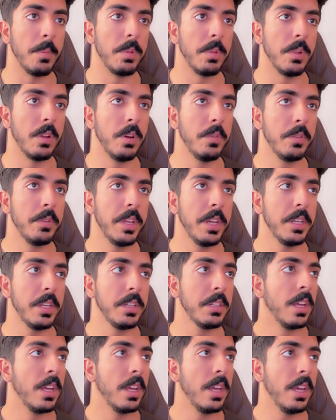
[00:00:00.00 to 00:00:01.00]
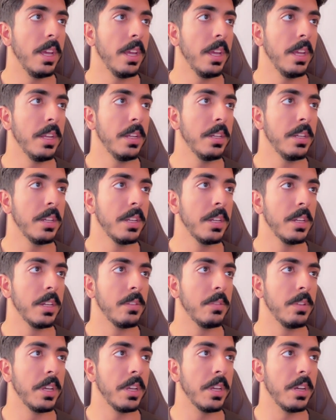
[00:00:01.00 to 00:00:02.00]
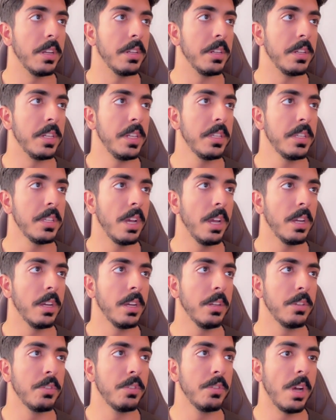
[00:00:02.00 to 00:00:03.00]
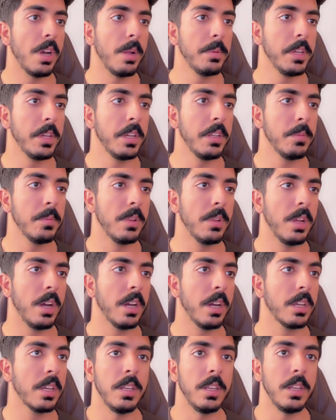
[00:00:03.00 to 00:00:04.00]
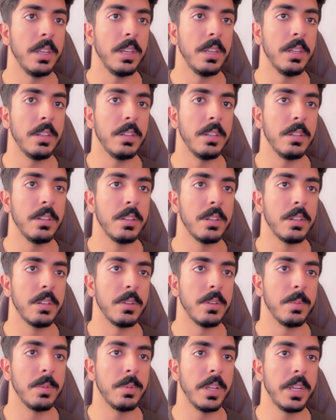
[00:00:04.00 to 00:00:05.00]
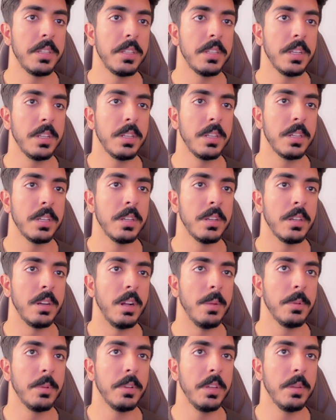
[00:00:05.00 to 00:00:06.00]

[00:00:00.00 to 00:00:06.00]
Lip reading: uploaded, and click on this icon to duplicate the block and replace it, upload